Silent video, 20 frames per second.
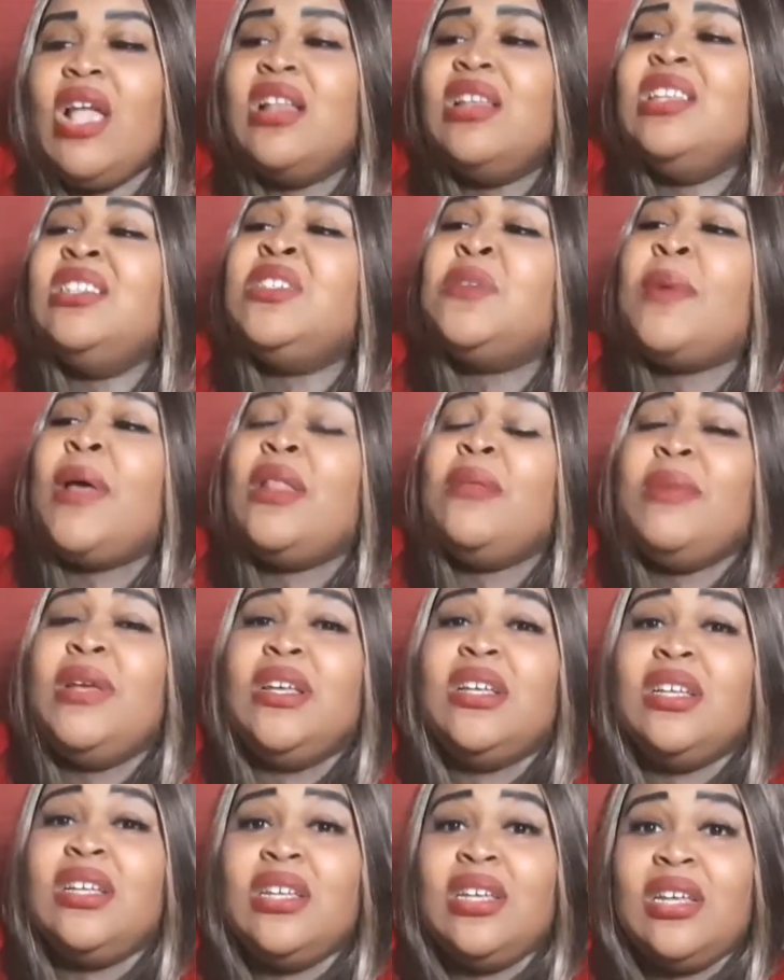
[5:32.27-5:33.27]
This will probably be
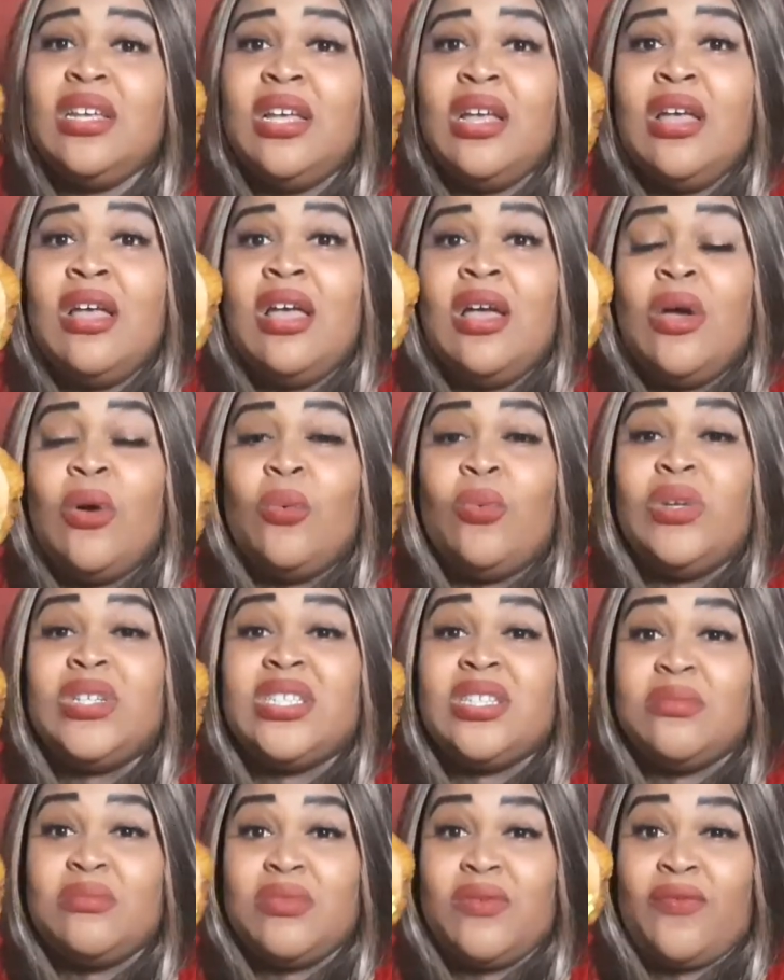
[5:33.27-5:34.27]
good with
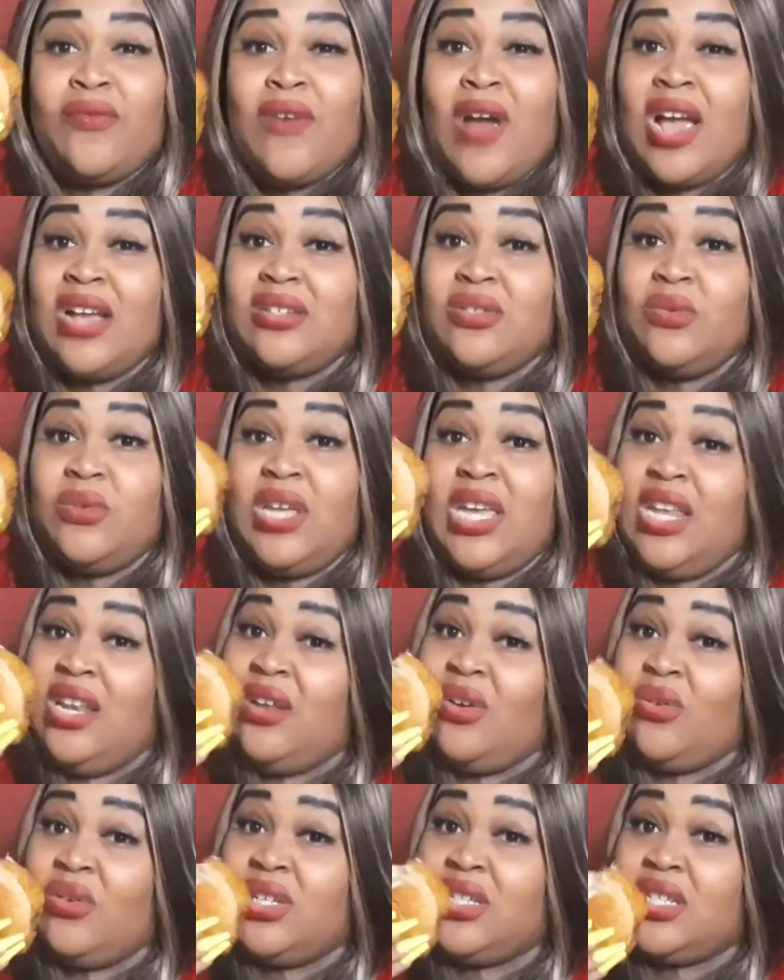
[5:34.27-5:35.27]
some fried
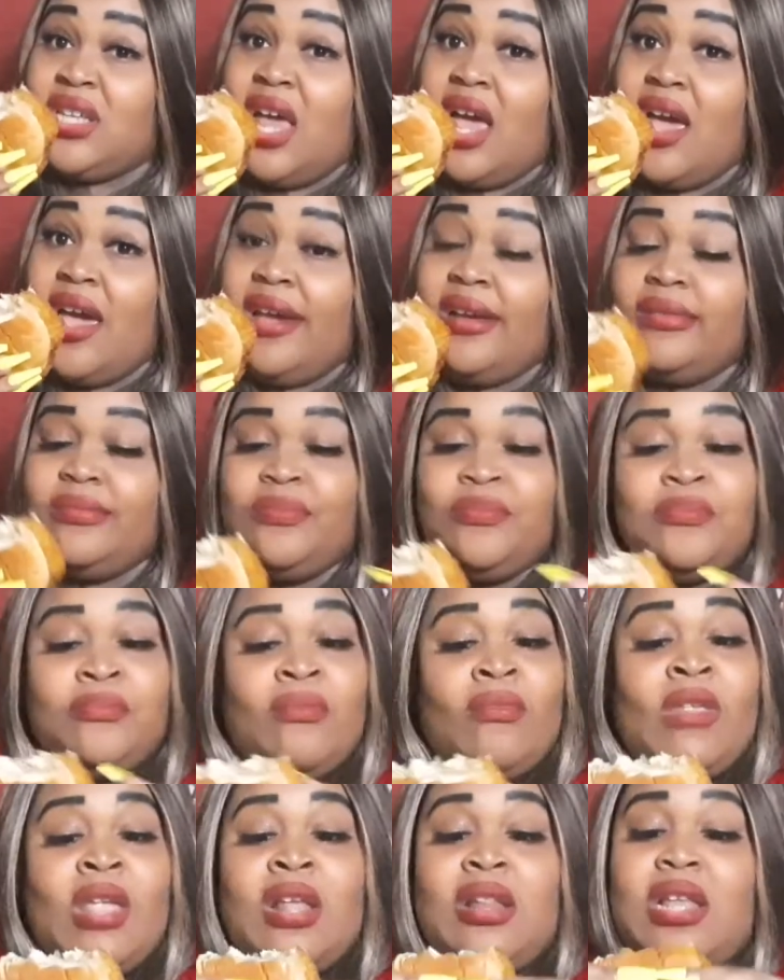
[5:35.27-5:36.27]
zucchini on the side.
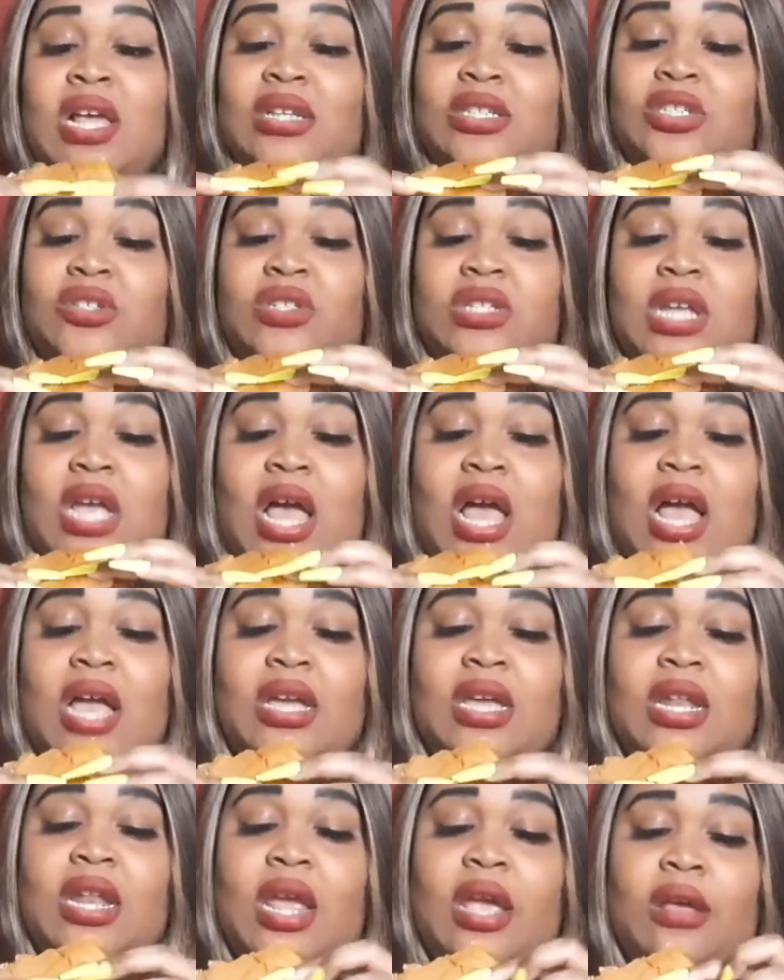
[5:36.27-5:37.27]
That's usually how I
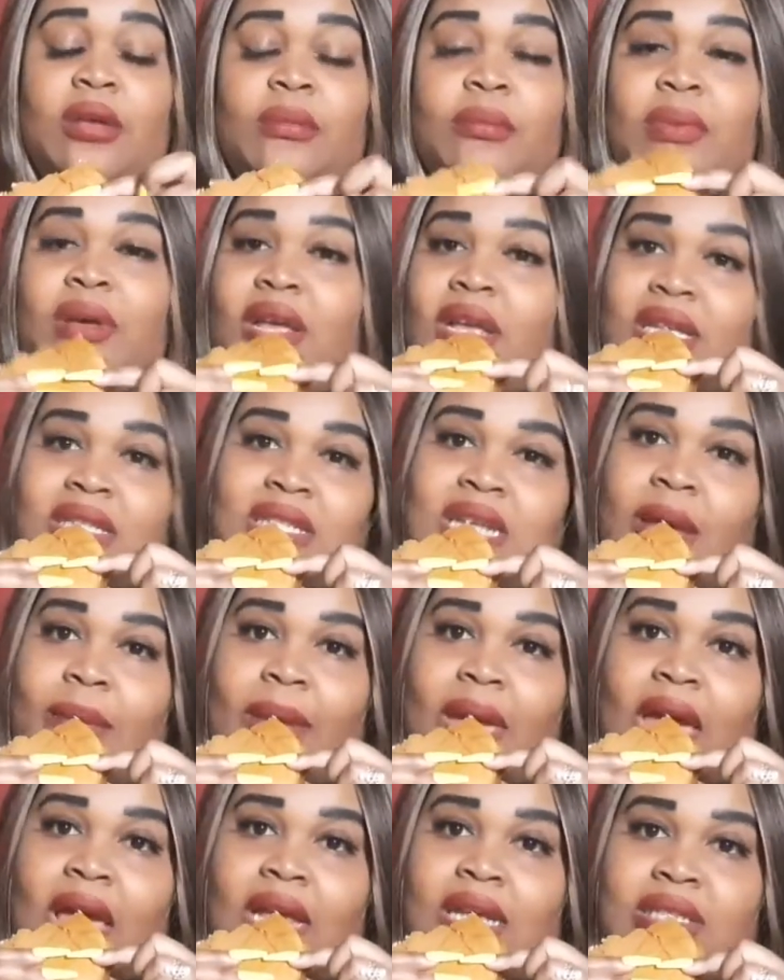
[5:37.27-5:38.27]
get out. But it's not
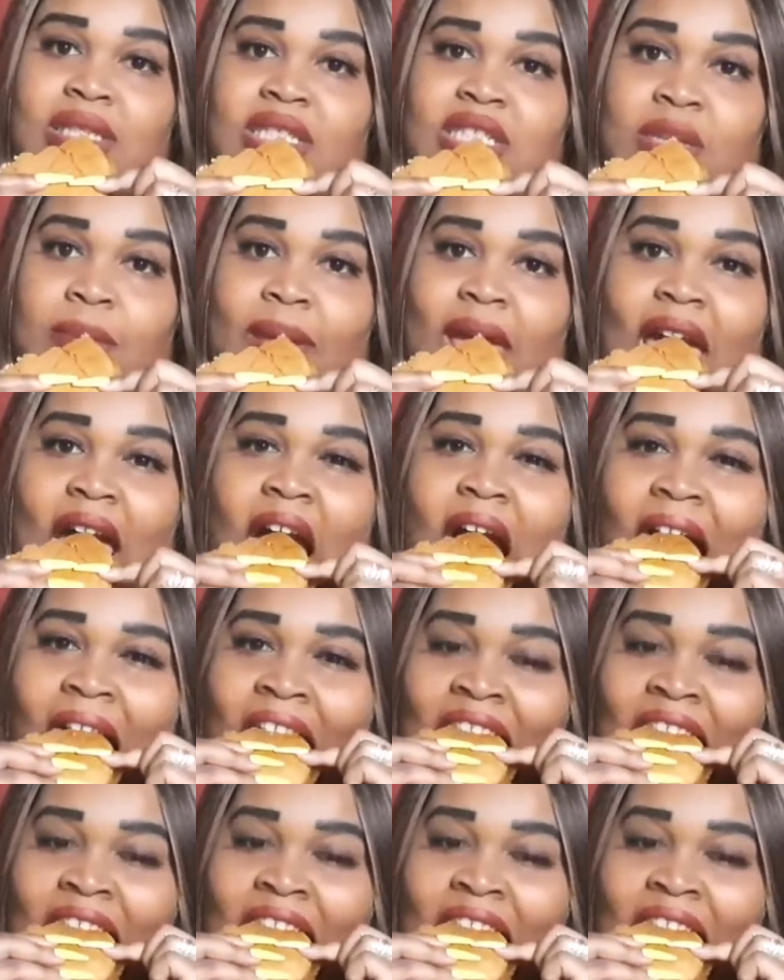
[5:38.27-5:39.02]
bad. It's just a bag.